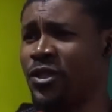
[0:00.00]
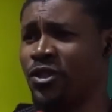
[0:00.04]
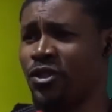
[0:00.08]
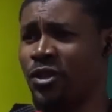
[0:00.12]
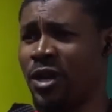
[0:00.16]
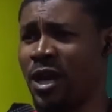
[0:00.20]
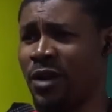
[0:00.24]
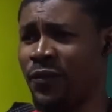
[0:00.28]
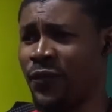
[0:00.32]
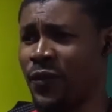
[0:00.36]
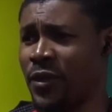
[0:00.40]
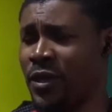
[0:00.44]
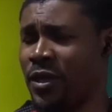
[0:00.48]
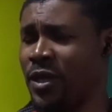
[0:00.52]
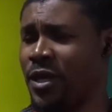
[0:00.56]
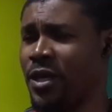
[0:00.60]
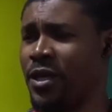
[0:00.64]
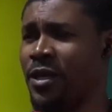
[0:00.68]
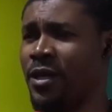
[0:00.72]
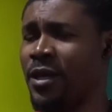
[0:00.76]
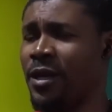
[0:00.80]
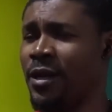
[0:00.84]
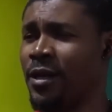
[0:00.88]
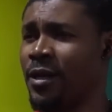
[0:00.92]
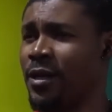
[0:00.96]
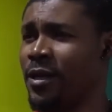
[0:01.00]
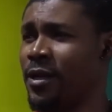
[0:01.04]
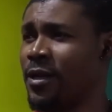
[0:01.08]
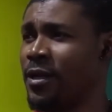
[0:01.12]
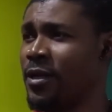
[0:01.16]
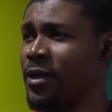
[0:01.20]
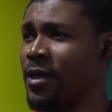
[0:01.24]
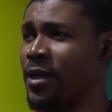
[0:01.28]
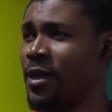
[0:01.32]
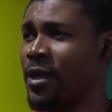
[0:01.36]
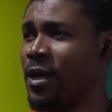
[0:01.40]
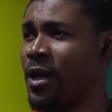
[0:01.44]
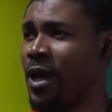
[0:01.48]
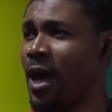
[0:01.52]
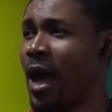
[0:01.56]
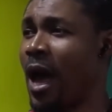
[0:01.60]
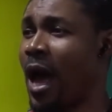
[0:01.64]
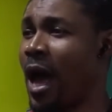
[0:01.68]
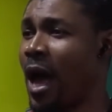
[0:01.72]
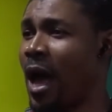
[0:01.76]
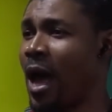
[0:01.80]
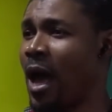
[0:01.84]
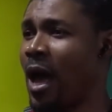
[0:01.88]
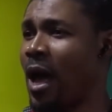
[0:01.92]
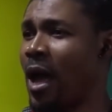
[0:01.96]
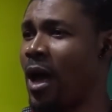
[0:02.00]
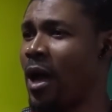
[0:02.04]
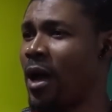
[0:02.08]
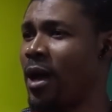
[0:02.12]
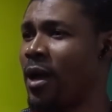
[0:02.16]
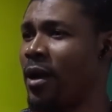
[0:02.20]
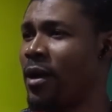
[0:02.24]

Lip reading: trafficking are